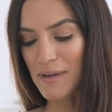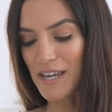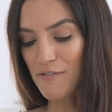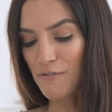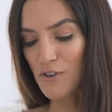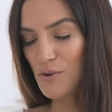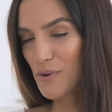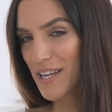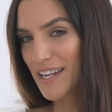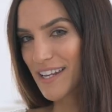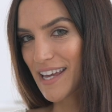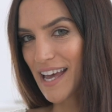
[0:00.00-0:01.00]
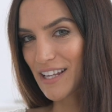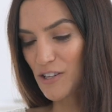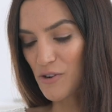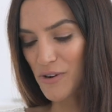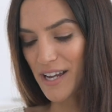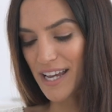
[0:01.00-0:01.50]
If you can
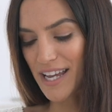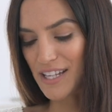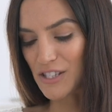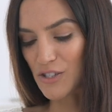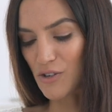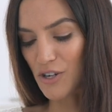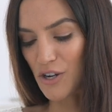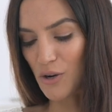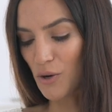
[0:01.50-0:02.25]
get your hands on a